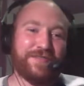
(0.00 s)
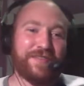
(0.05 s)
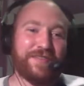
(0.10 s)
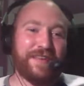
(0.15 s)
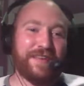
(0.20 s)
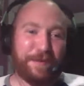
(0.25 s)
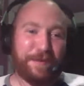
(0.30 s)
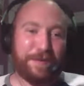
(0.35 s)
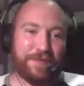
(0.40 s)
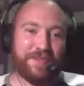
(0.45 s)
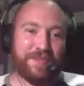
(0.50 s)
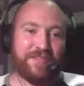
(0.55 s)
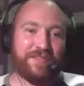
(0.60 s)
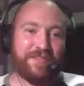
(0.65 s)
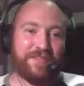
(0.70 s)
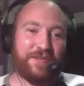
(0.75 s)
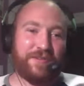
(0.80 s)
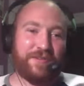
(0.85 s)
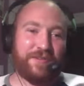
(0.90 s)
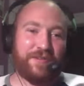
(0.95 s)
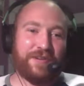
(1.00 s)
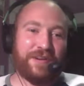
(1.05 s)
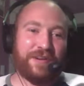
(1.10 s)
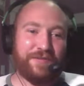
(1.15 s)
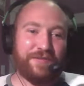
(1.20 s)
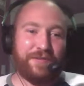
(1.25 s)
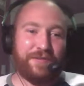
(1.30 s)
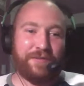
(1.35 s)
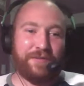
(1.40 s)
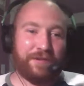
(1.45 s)
episode of
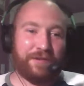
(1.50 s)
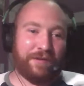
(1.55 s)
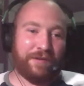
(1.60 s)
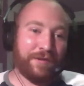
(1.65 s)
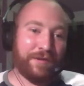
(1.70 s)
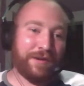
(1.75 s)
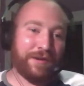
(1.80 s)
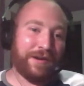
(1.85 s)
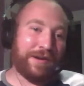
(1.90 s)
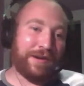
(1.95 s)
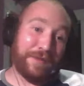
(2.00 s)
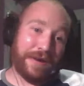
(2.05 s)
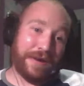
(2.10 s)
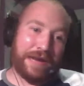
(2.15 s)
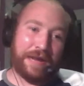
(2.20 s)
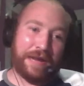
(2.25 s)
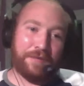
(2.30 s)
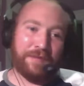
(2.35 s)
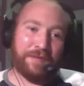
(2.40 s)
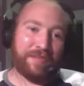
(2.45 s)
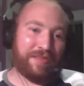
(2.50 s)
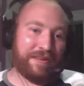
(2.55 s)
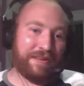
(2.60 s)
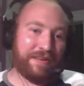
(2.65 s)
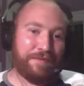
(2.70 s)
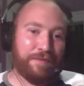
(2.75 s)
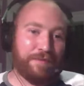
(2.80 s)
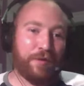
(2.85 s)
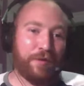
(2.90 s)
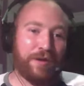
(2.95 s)
Living Room Clutter. My name is Dave
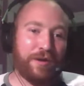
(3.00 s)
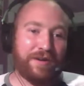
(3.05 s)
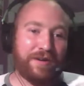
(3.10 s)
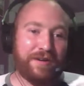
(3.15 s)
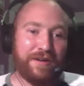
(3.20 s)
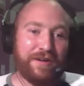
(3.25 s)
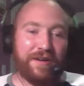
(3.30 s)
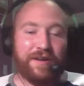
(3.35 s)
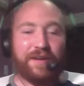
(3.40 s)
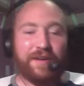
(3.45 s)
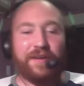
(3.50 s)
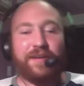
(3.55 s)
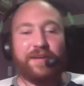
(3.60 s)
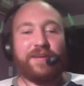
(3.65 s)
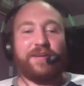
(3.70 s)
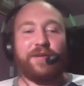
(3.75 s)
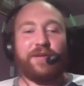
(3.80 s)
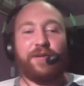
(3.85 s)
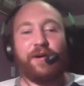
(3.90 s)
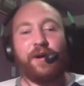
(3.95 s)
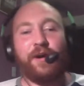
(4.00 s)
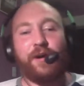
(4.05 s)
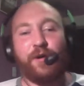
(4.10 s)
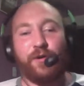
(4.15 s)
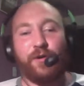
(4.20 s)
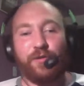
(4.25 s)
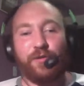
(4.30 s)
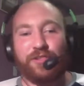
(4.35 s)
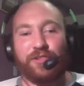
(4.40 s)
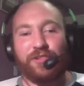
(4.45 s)
Moore, your
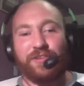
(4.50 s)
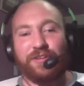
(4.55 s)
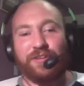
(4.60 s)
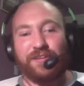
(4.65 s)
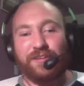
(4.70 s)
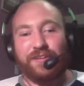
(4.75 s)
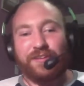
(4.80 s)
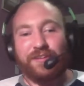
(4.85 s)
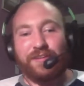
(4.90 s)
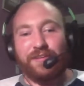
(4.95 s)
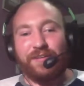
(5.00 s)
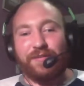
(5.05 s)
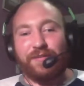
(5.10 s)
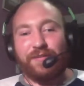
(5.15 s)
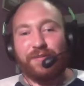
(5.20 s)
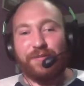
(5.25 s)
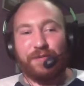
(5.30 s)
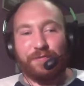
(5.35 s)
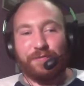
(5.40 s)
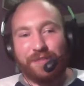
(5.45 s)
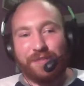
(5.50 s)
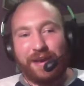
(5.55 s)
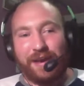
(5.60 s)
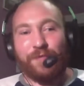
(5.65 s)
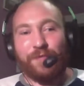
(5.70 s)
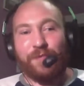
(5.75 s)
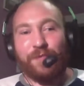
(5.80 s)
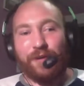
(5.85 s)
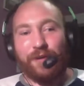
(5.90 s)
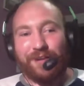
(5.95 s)
host from day
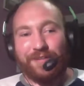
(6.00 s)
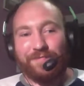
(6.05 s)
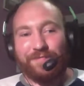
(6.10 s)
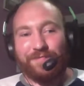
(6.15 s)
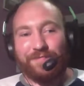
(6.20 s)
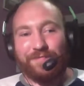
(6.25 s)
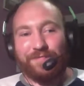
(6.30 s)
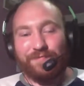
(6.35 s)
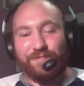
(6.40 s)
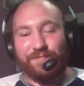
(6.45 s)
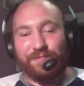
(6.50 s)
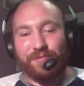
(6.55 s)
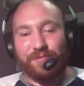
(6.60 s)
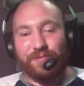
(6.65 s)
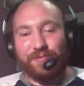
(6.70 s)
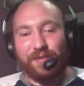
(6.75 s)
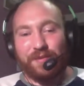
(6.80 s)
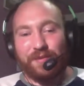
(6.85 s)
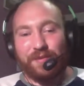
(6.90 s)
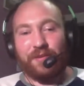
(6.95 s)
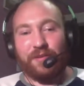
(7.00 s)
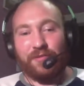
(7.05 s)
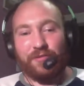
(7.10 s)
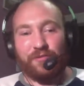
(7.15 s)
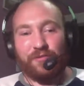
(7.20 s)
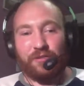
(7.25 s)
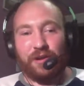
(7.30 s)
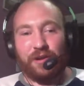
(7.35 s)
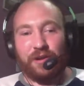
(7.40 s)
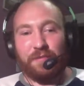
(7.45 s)
one. Also
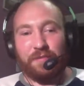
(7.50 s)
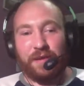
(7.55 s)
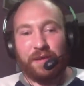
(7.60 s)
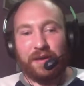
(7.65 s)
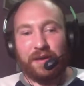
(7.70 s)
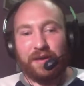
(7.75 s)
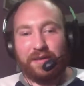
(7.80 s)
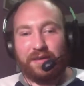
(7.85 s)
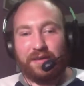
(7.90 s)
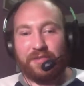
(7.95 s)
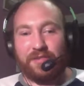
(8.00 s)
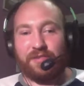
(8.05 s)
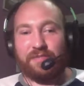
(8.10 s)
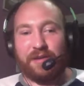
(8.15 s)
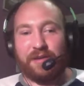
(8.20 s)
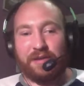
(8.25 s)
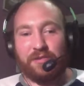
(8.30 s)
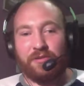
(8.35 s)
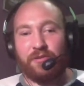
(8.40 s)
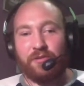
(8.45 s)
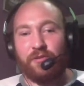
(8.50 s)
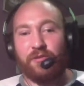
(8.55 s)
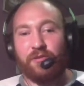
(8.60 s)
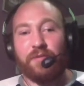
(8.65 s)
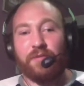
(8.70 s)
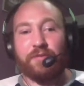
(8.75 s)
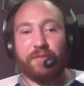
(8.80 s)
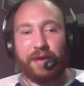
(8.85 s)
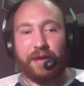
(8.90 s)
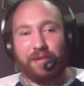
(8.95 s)
joining me is my two
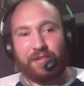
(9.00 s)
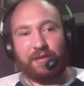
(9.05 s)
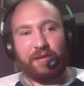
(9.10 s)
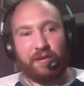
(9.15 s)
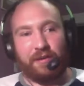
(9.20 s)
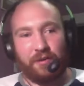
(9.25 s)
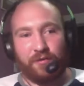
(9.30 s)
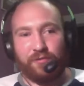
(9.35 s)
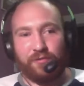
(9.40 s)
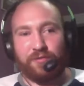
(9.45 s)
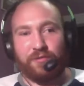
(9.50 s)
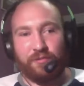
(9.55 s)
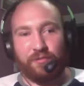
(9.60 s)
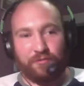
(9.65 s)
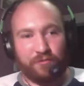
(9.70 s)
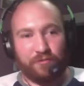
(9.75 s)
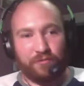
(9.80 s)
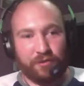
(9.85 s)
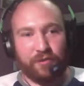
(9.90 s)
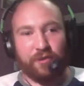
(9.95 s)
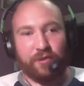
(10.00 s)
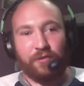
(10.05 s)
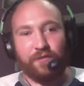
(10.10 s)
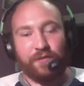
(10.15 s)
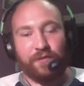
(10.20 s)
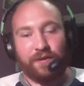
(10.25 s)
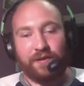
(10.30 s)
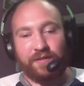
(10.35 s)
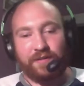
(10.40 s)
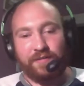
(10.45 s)
amazing hosts who took
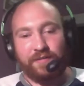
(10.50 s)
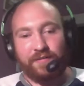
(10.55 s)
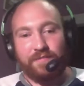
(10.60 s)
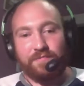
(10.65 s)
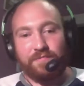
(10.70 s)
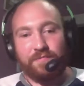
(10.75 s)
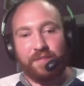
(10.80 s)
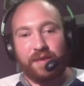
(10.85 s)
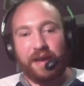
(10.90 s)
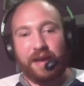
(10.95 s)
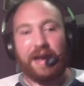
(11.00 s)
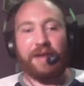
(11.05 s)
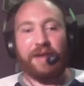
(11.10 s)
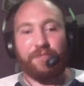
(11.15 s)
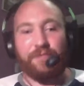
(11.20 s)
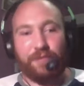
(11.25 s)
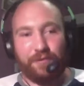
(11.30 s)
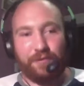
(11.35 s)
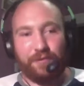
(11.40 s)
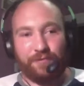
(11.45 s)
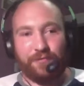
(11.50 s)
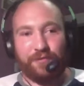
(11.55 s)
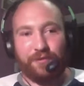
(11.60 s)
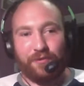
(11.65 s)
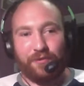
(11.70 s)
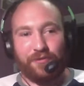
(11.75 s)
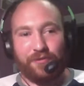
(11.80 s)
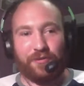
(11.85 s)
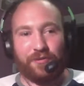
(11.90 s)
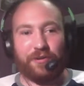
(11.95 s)
over halfway through this
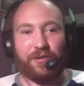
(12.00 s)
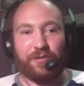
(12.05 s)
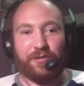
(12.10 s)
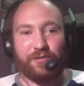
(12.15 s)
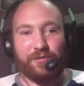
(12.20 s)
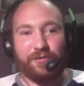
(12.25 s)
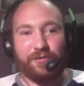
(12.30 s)
show.